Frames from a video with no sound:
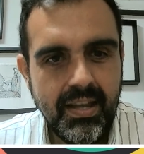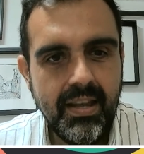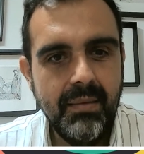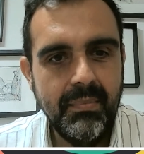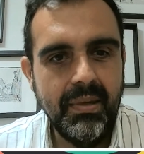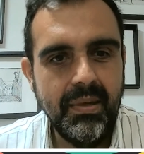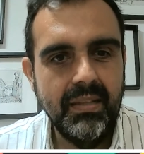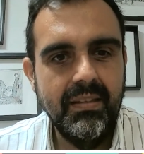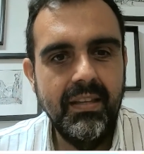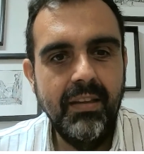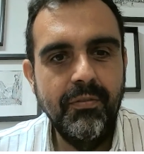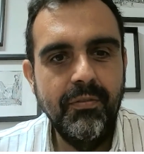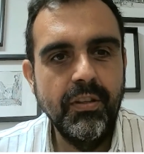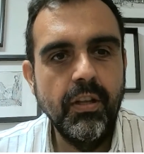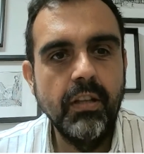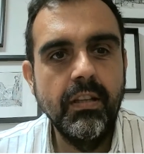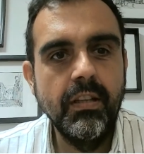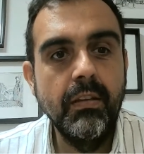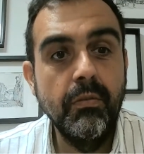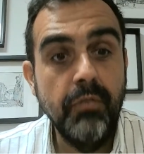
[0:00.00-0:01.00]
but even
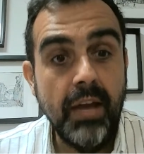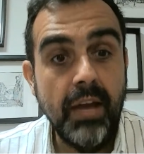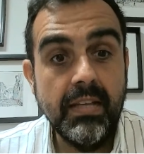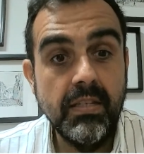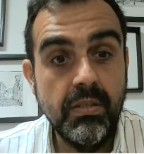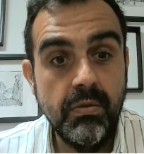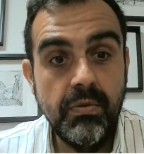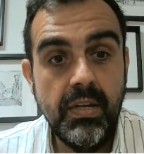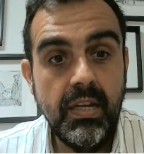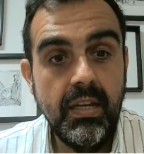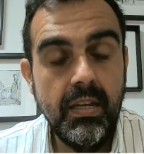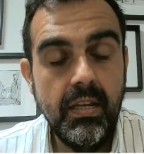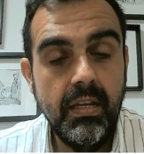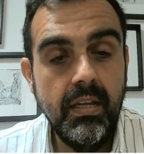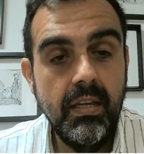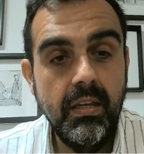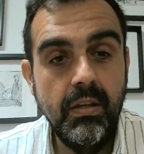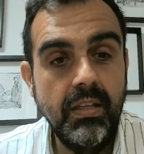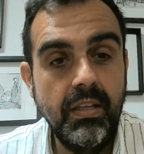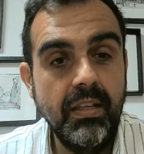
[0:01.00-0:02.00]
on advisory
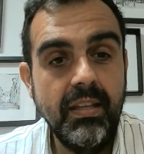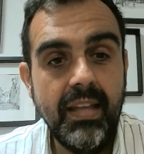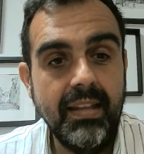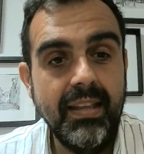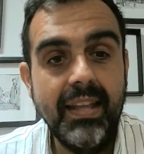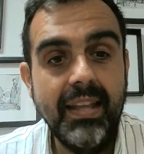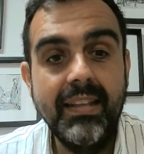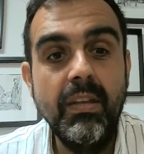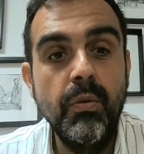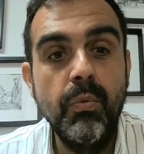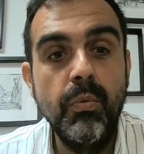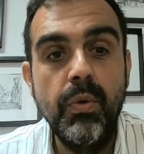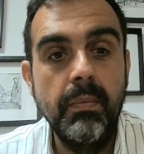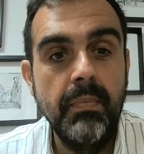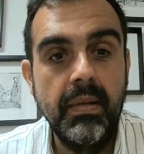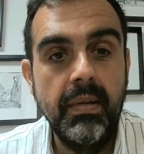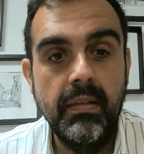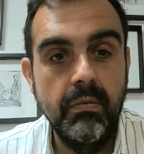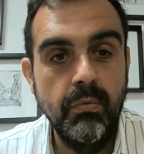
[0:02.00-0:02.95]
you didn't have any women